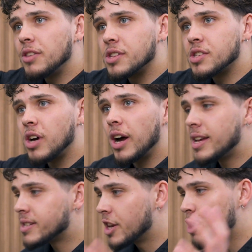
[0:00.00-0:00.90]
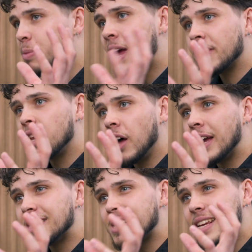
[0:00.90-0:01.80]
to size and you pick the
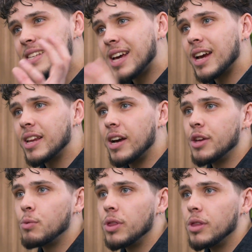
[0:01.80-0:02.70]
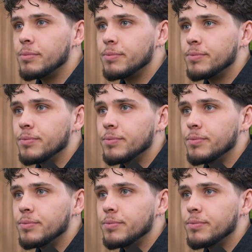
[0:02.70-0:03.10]
lights exactly how you want them.